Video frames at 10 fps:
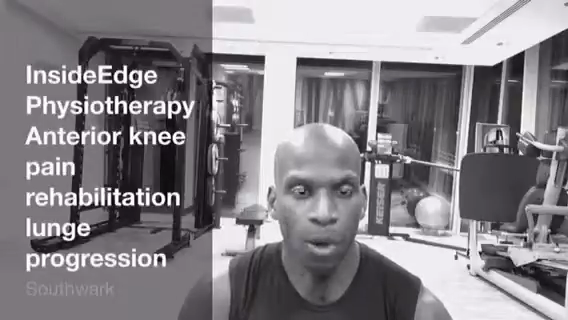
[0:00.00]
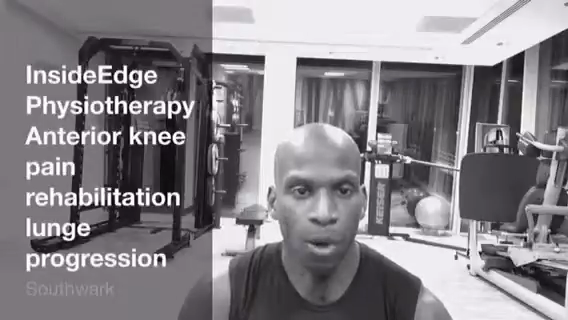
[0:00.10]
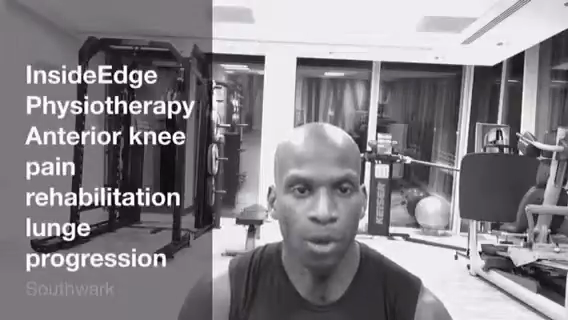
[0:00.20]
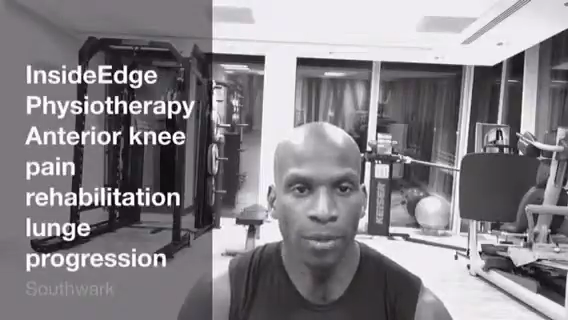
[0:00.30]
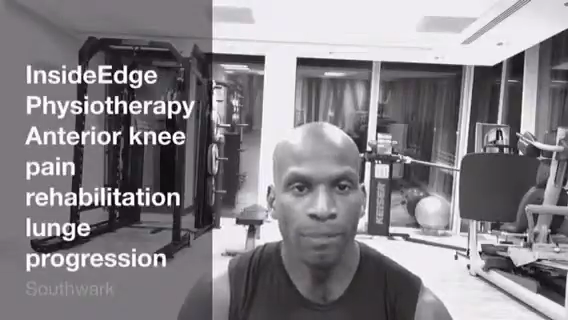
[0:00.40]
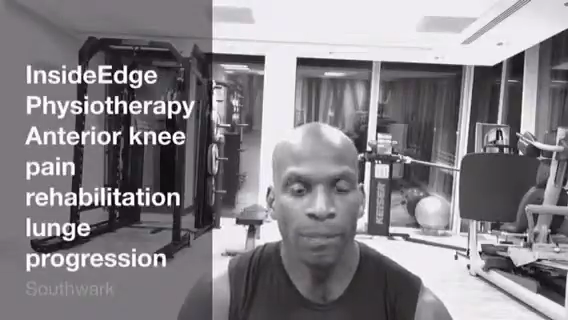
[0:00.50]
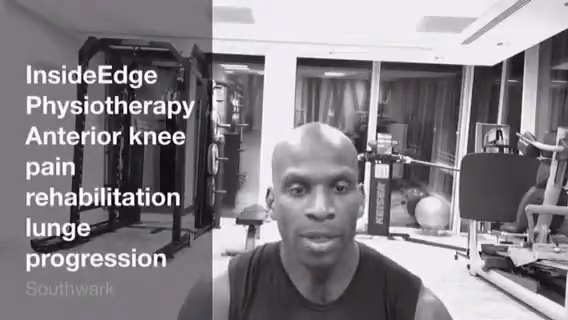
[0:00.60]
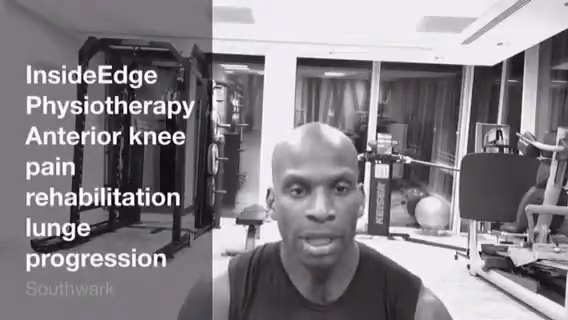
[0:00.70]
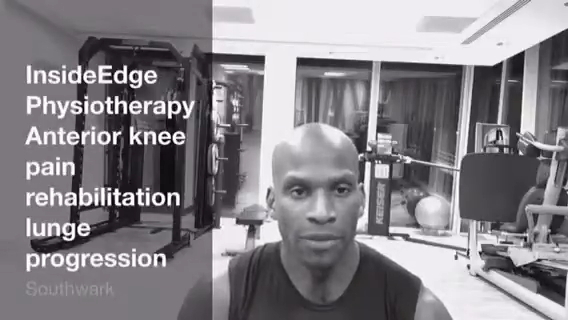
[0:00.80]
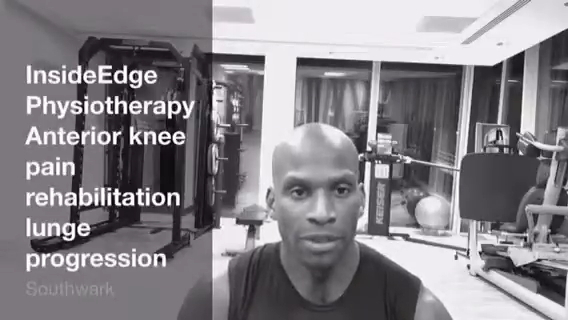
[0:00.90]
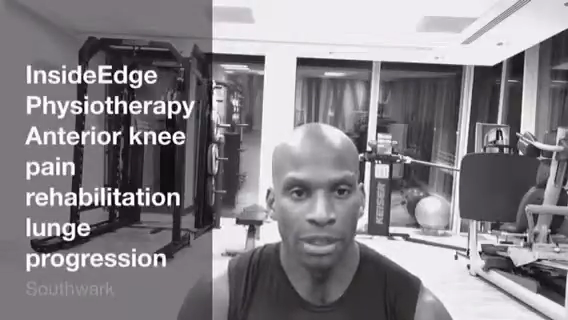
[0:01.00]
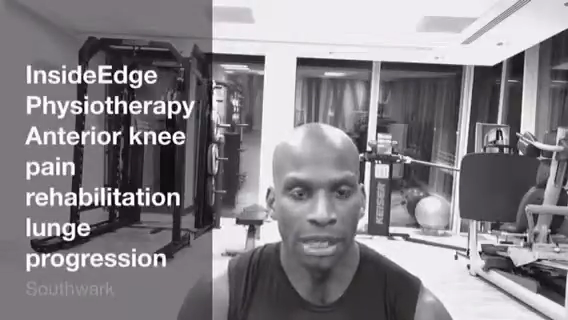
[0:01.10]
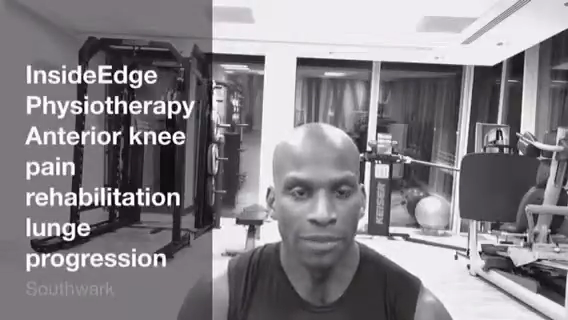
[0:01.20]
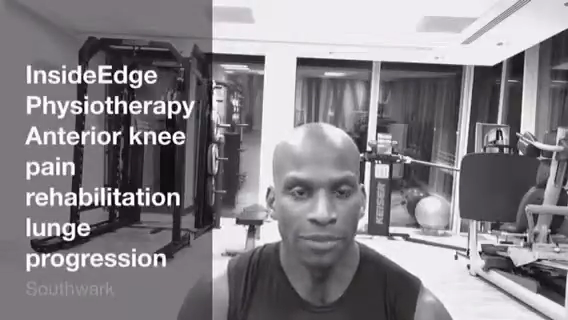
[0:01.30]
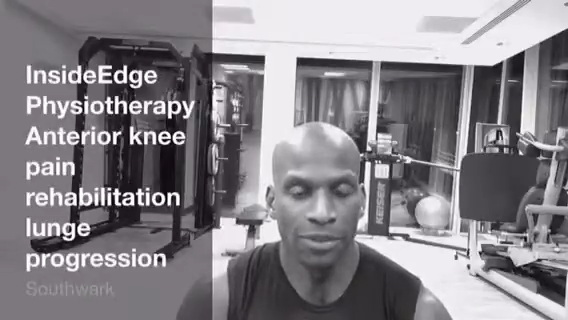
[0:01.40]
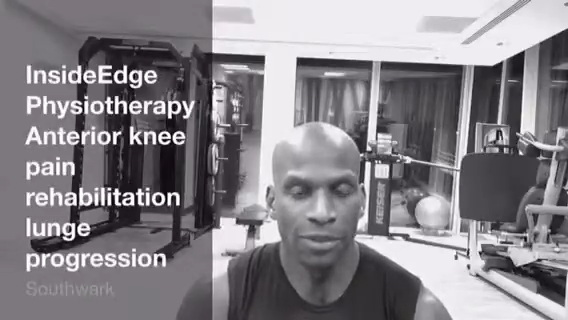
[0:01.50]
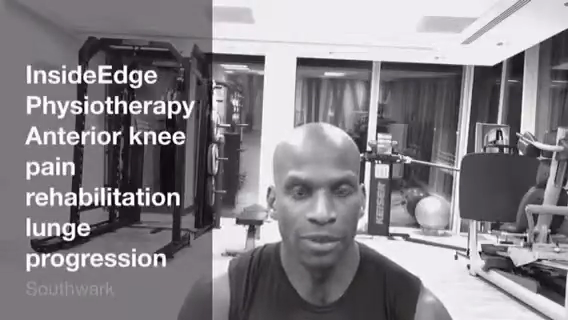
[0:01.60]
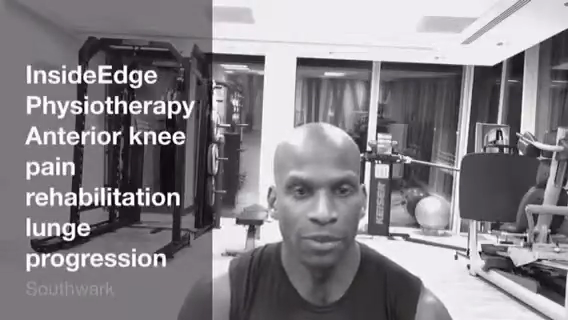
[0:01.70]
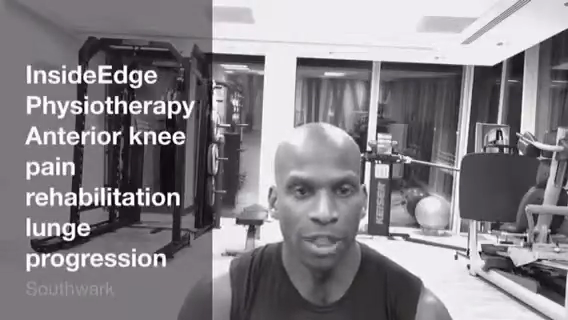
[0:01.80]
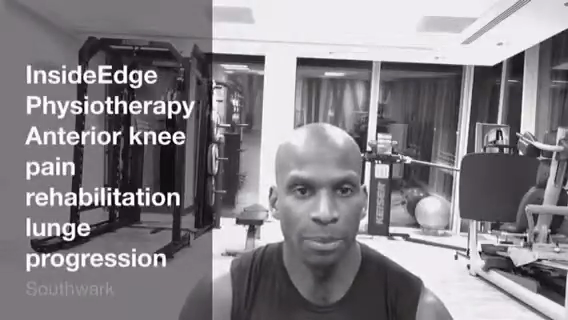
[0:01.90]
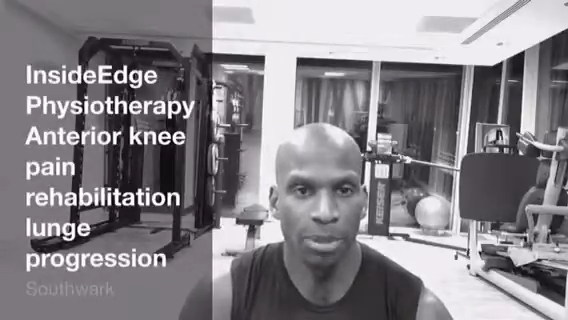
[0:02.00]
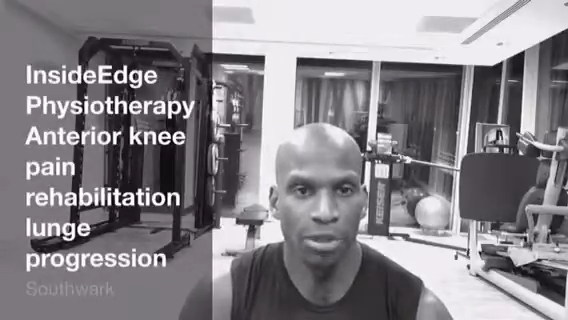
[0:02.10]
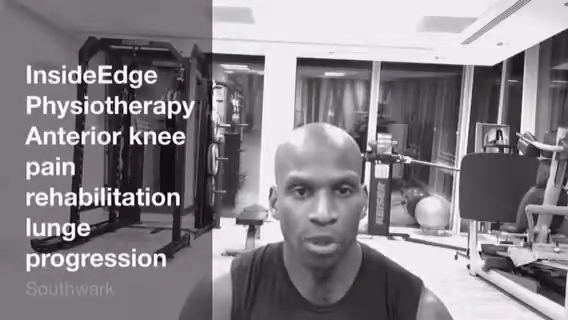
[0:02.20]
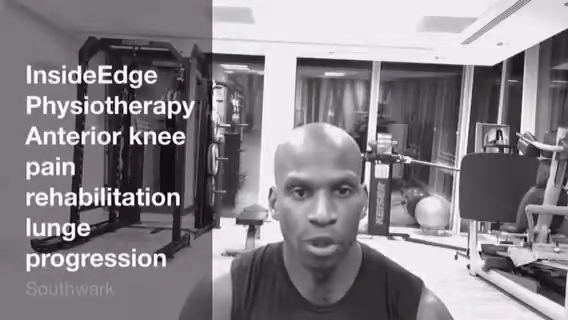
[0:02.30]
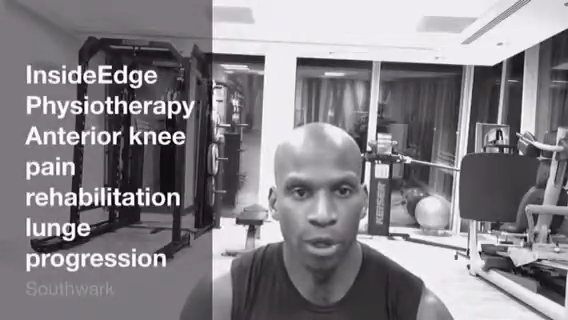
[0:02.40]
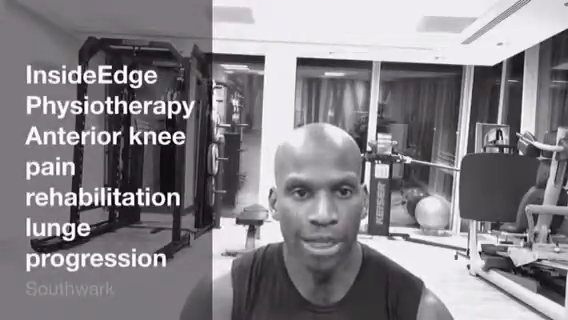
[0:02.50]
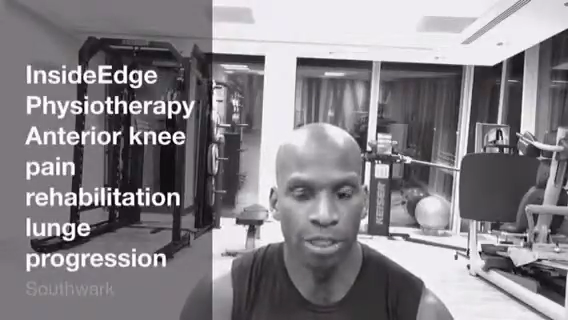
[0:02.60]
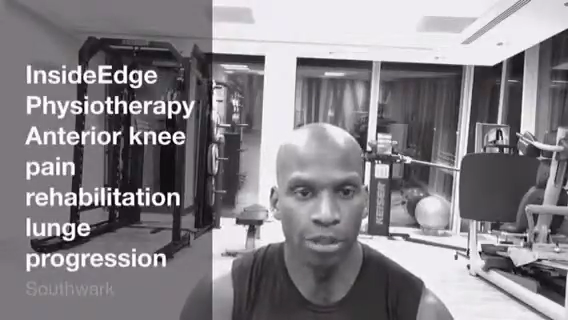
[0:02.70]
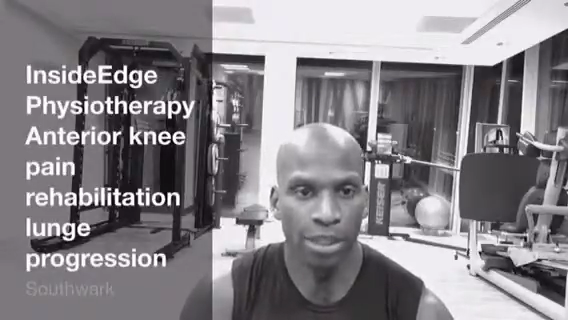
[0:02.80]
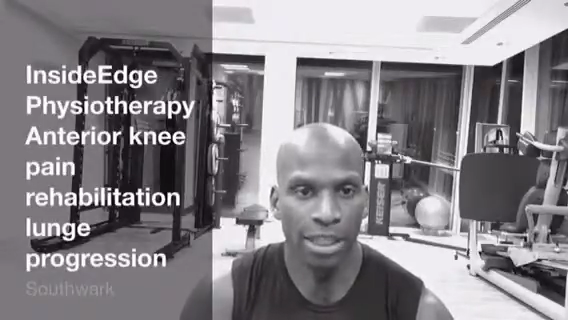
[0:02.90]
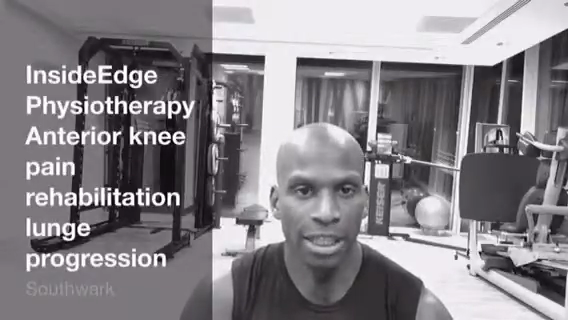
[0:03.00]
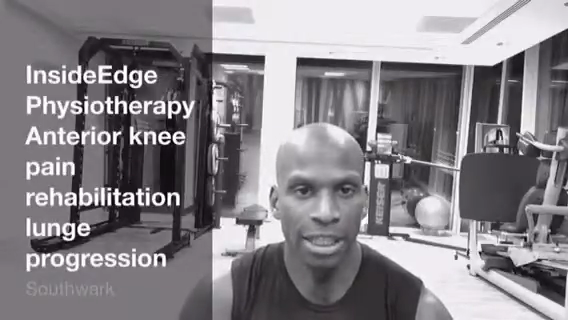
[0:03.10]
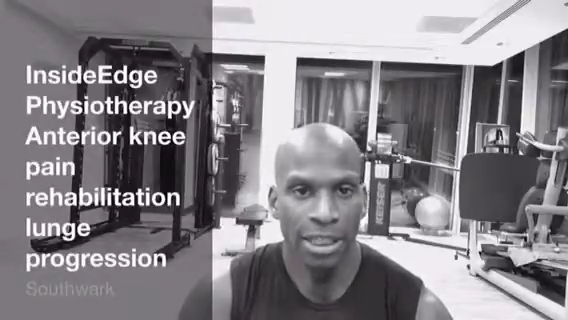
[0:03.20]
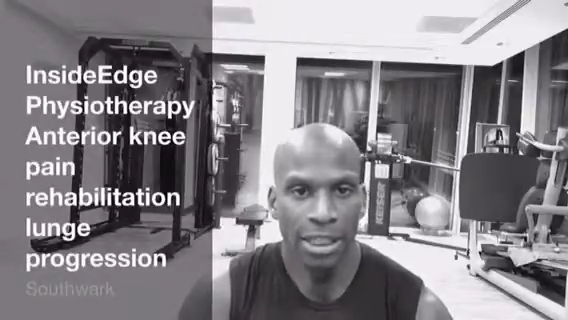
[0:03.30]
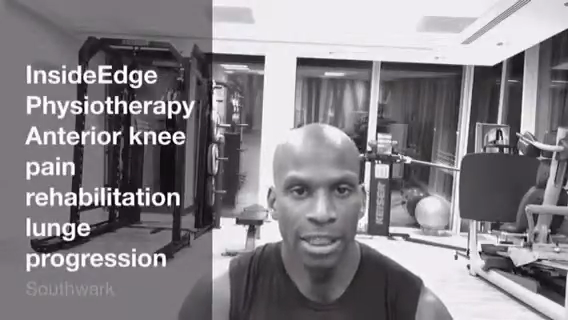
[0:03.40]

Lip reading: or if you don't have a physical therapist or a trainer,